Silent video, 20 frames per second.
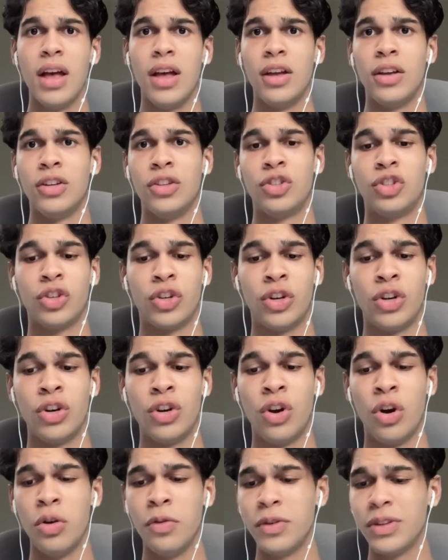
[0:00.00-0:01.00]
So
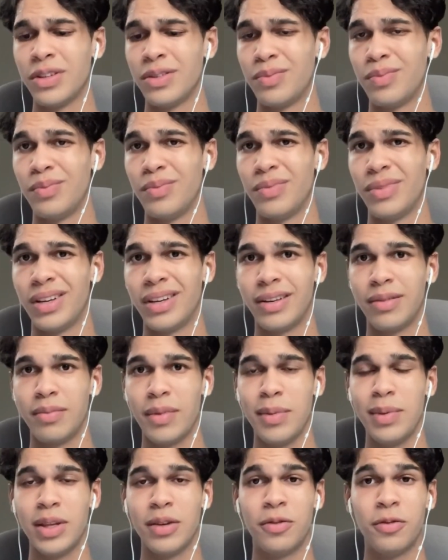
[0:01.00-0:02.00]
over the
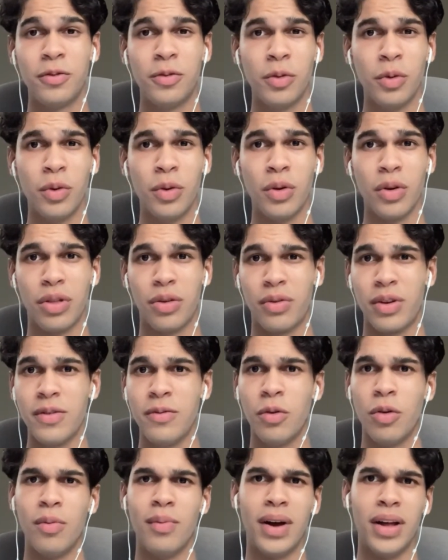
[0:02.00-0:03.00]

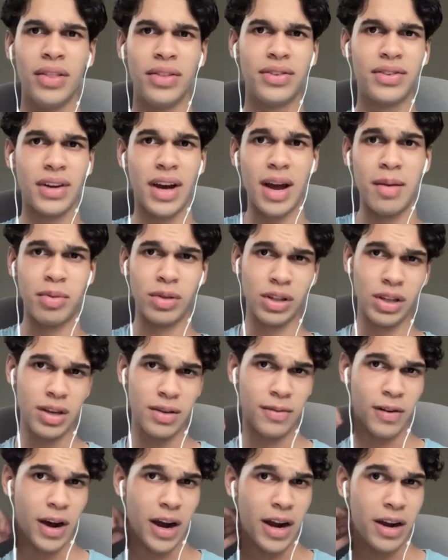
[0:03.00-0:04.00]
3-4 months, I
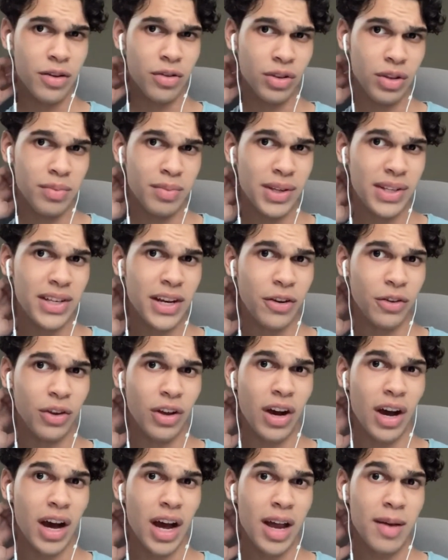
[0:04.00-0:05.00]
believe I only missed out on
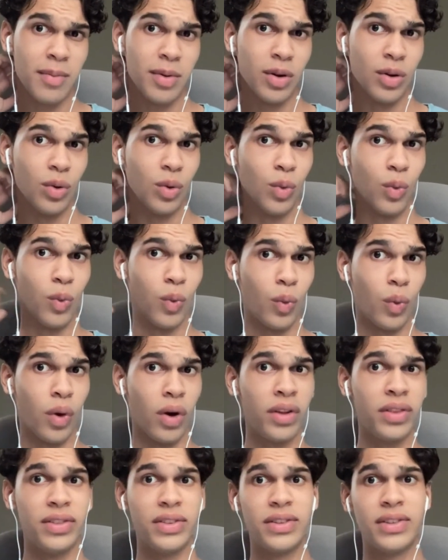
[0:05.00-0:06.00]
Kyber
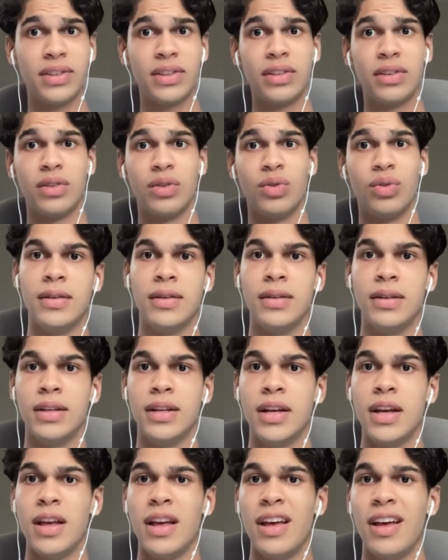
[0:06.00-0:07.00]
once.
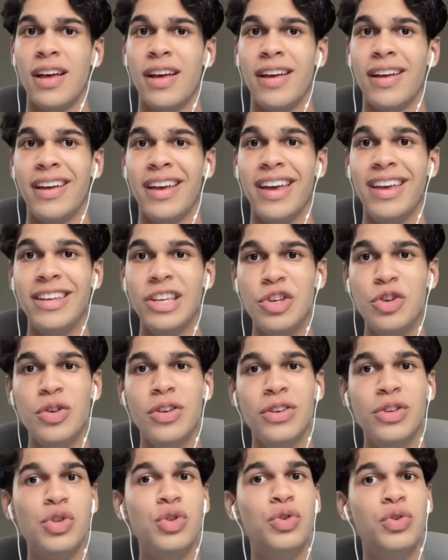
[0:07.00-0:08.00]

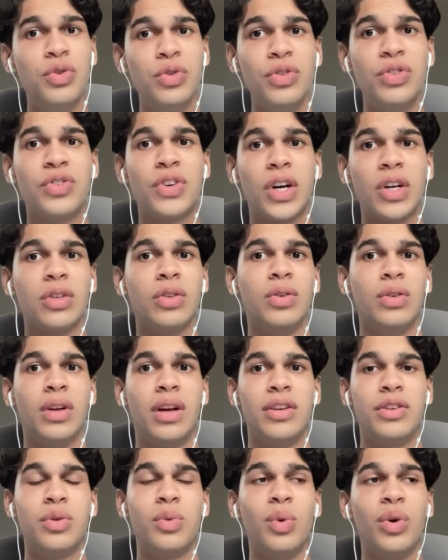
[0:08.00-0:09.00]
You do struggle
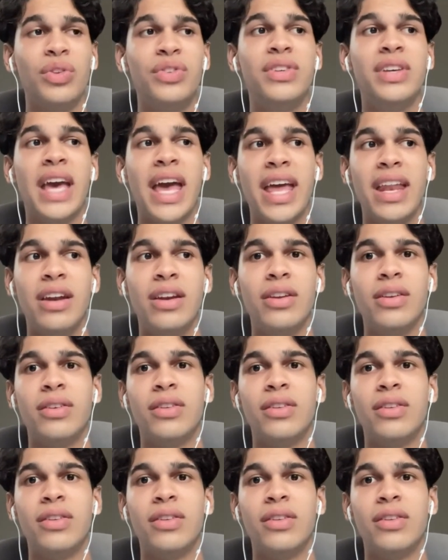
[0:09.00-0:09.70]
towards the end